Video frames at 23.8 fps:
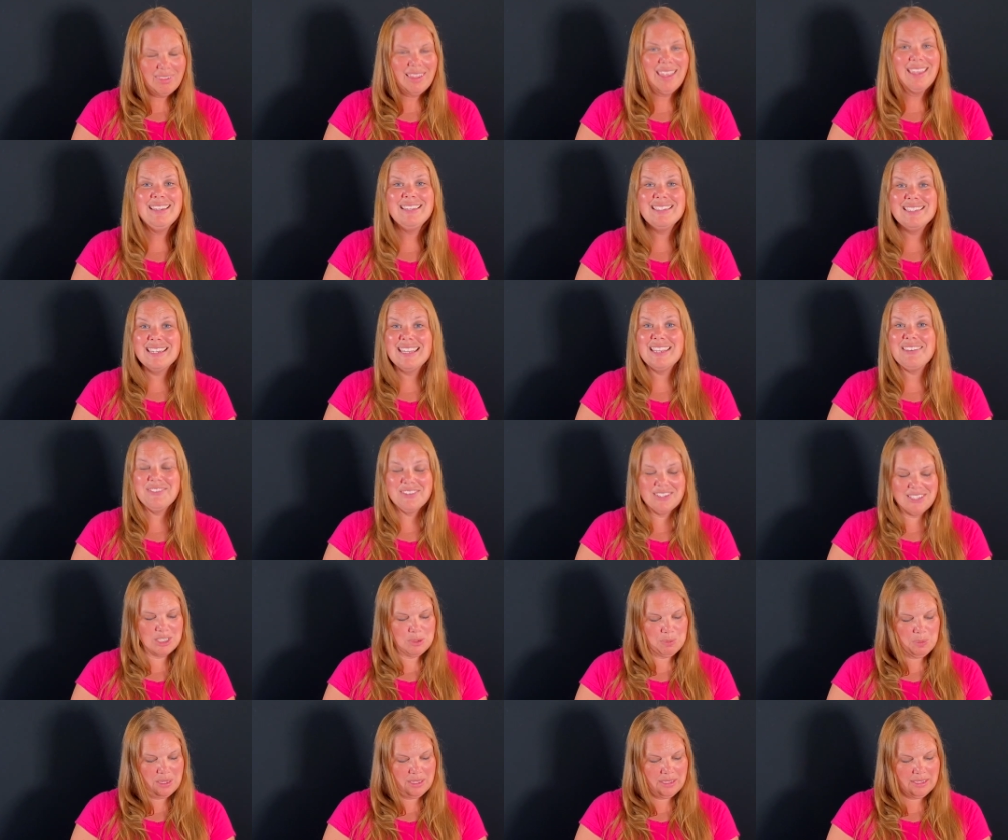And David
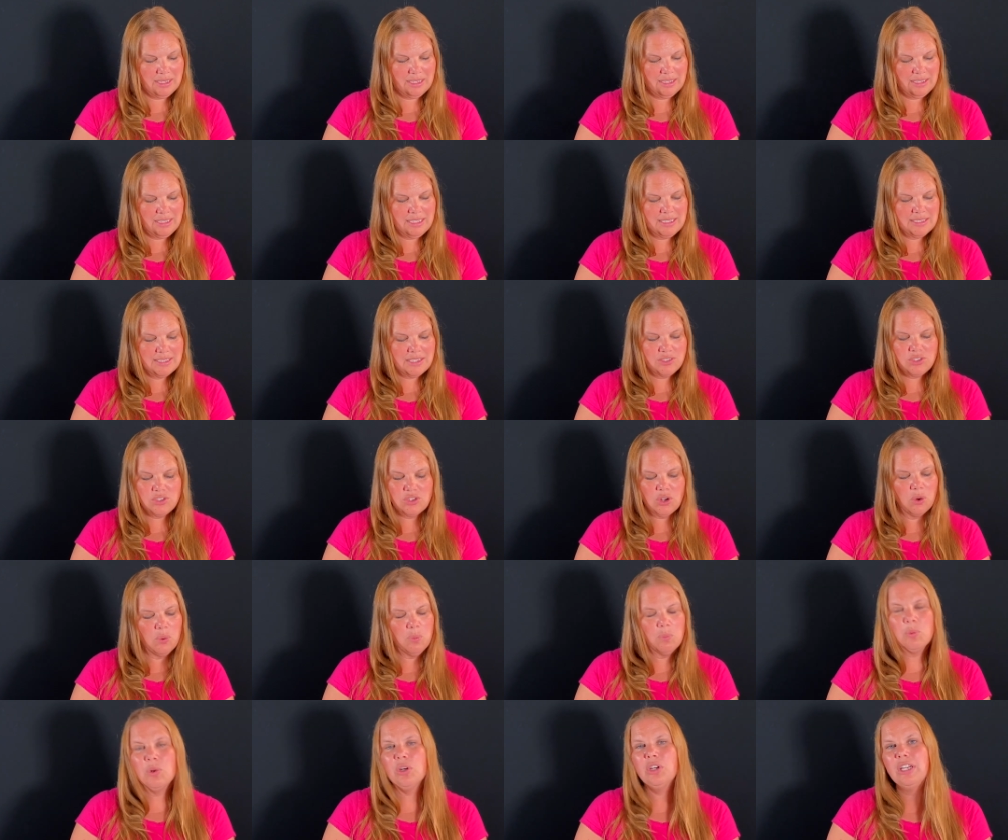speaking, he says,
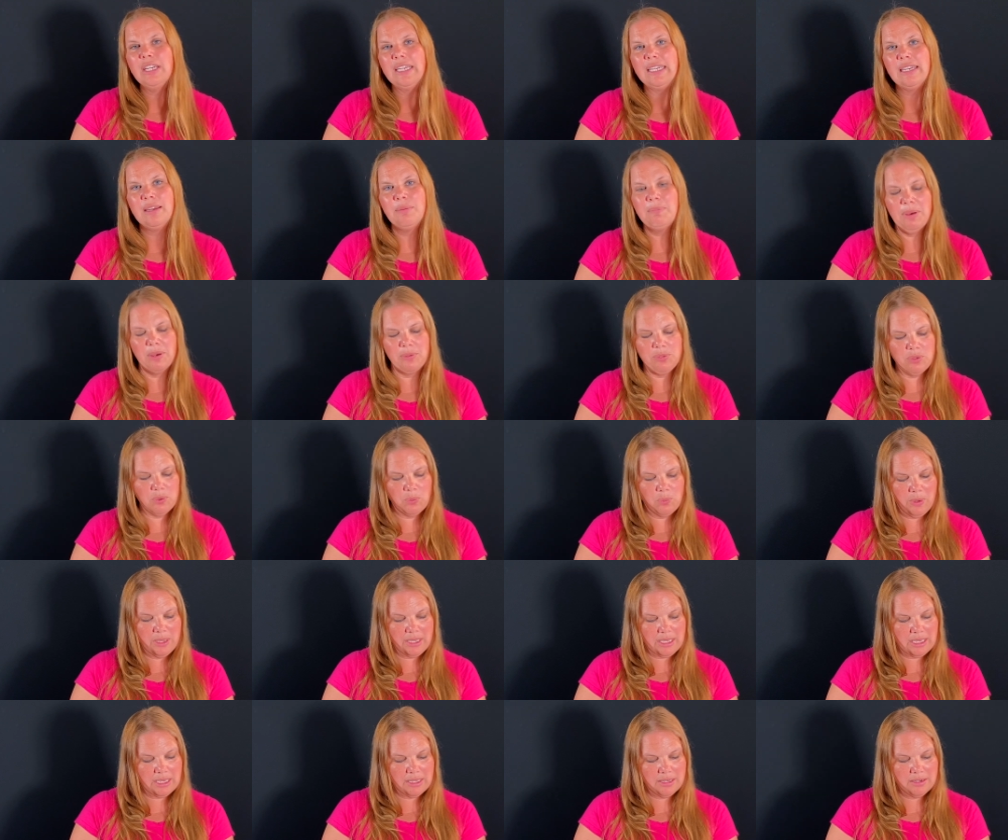Don't worry about the
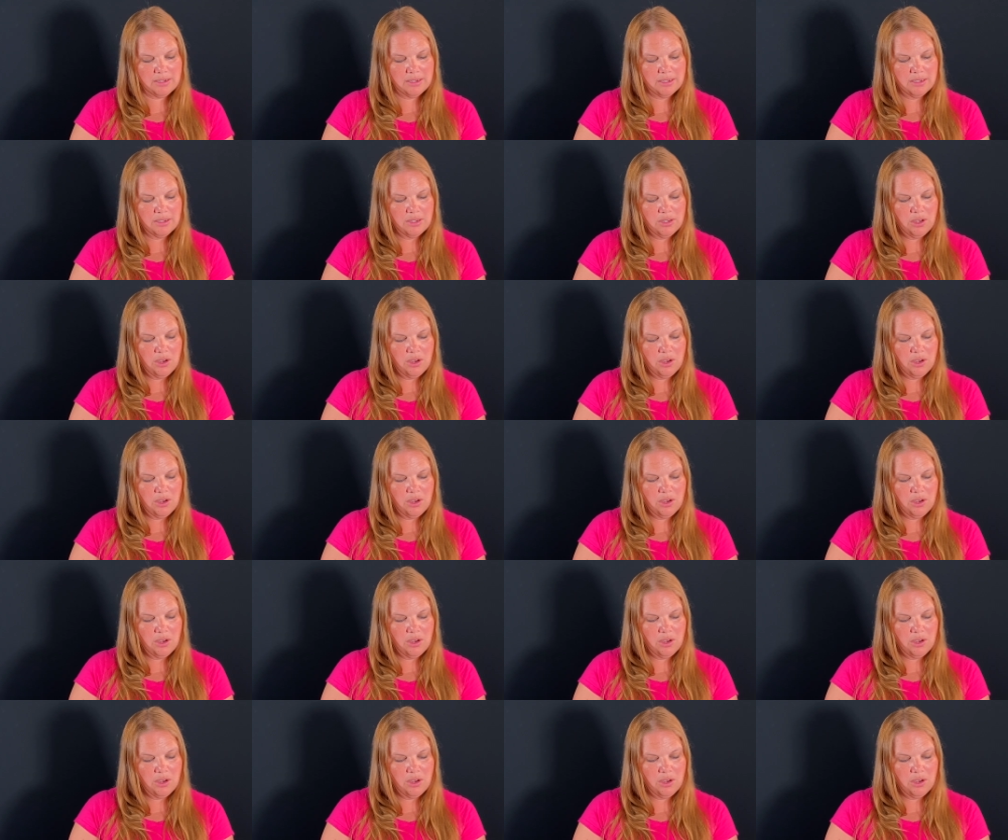wicked